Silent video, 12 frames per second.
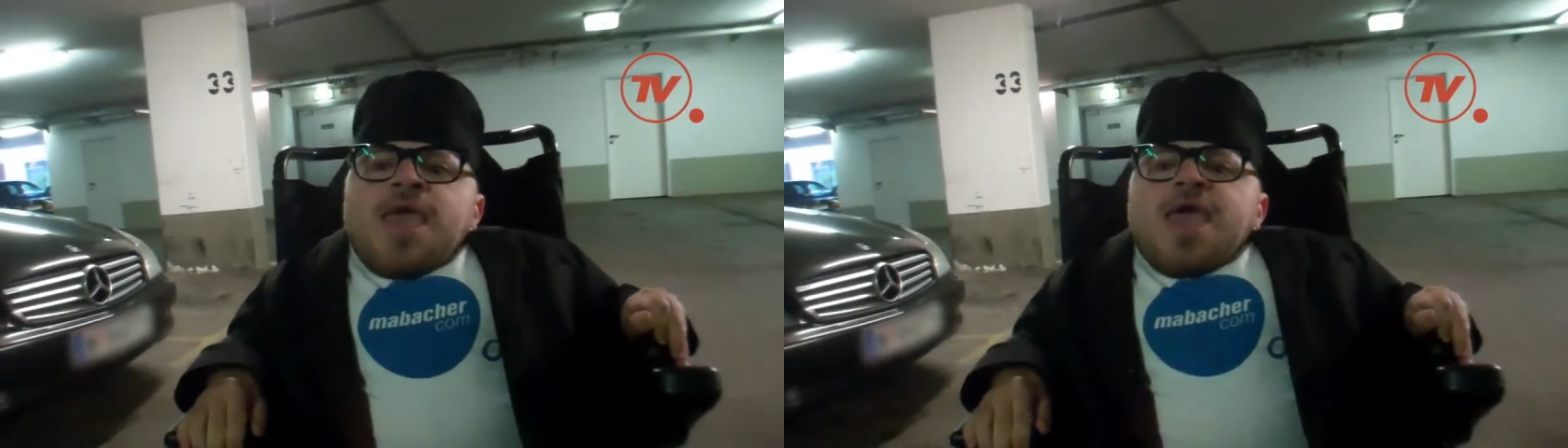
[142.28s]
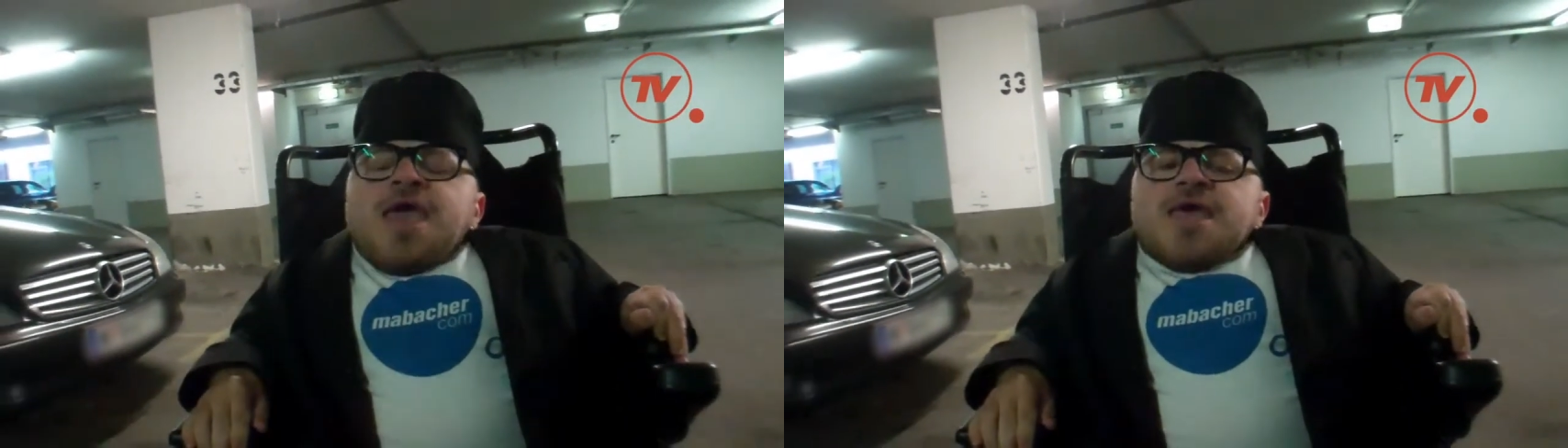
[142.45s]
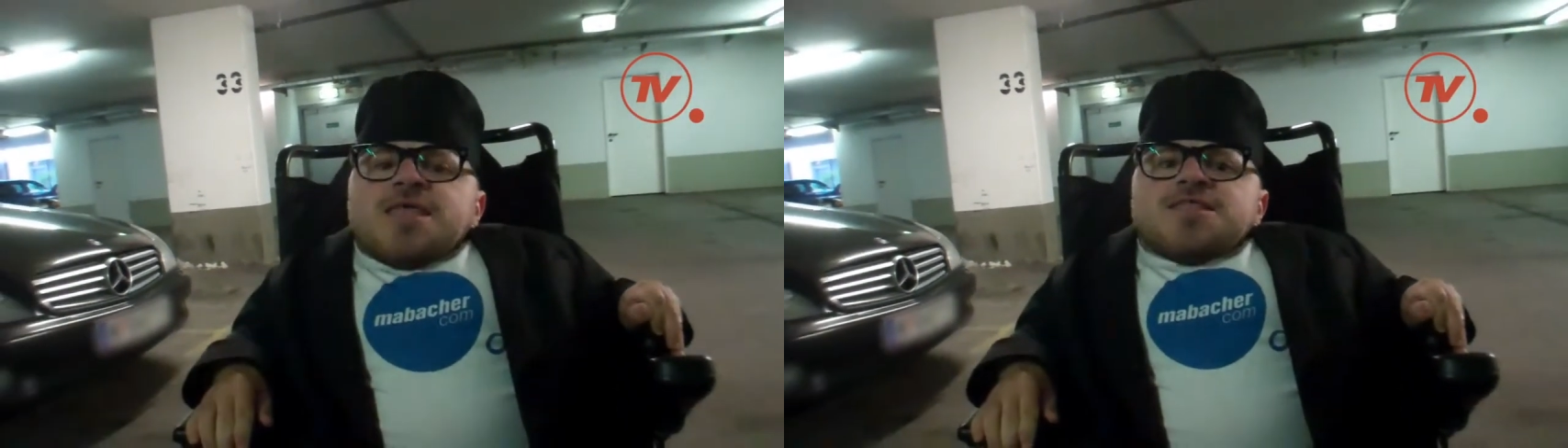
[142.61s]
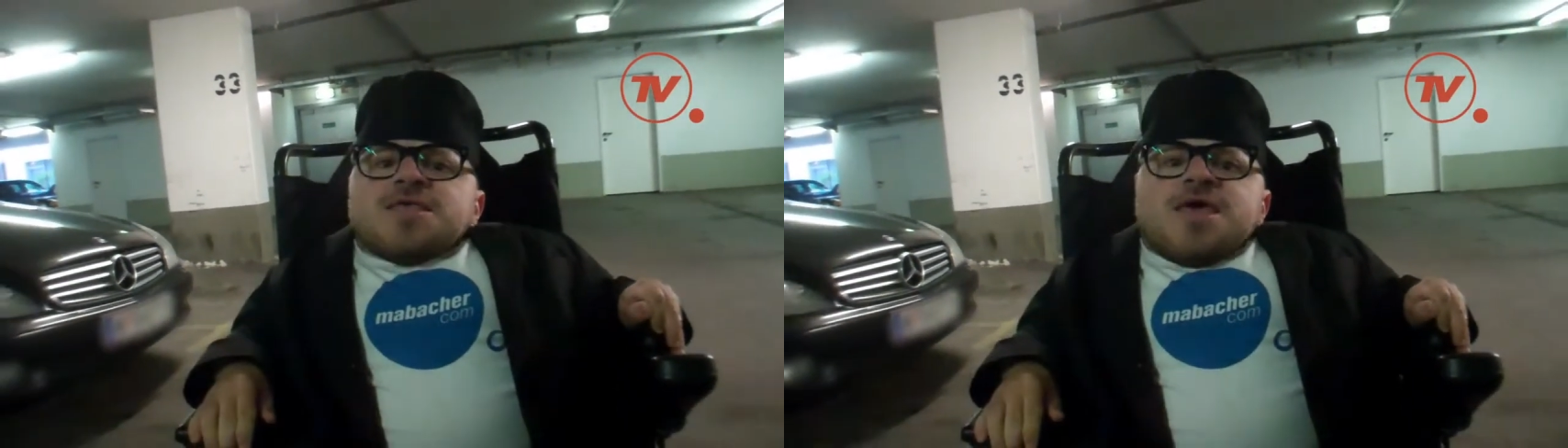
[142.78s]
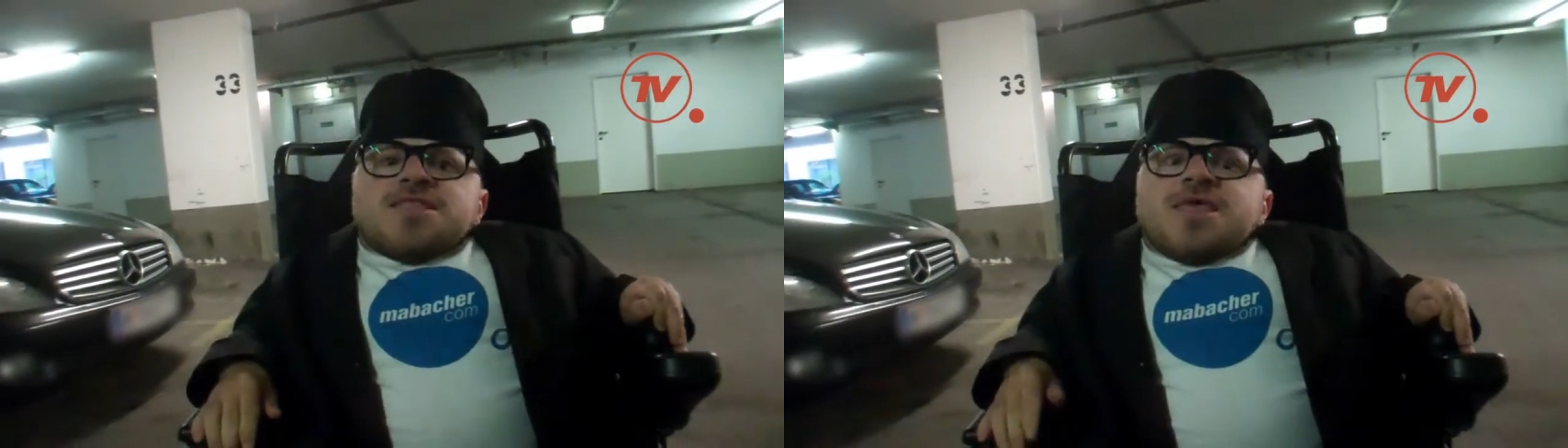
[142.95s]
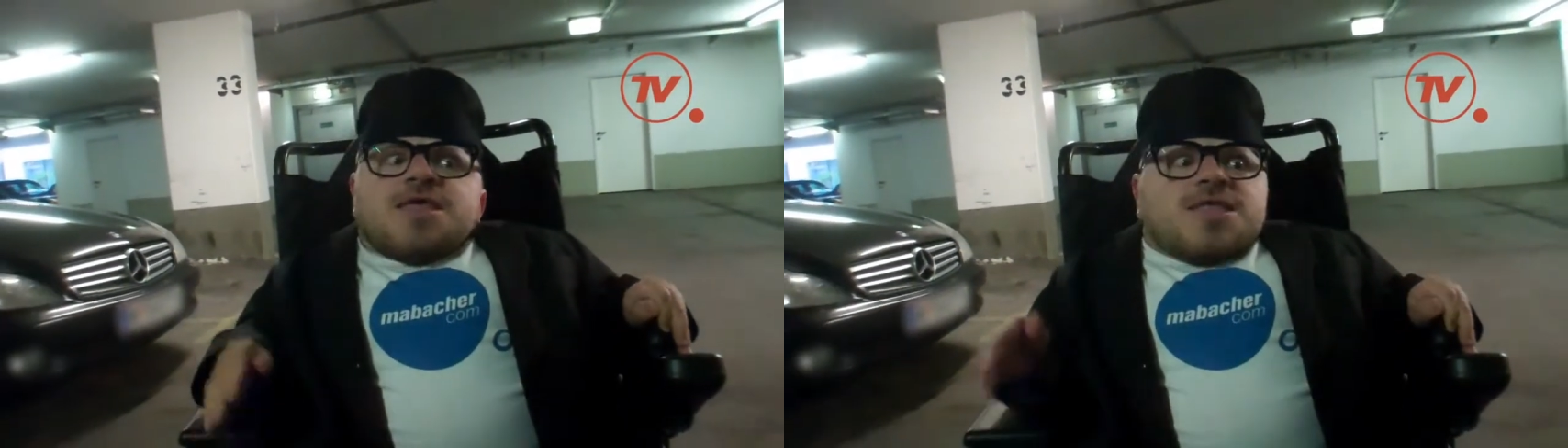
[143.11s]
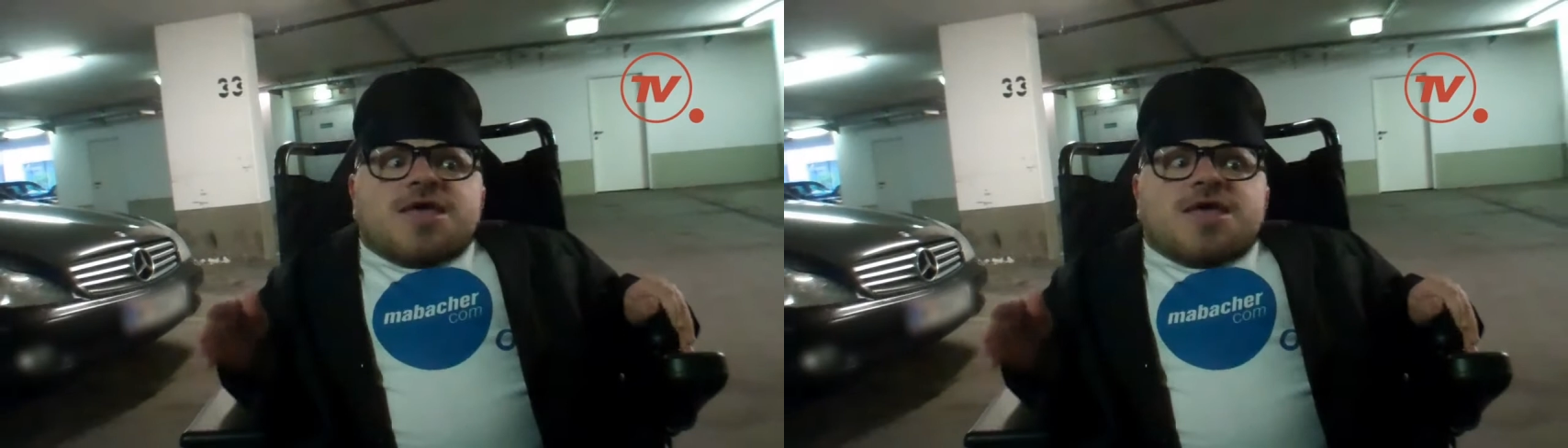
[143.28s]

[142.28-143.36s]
And, and, and,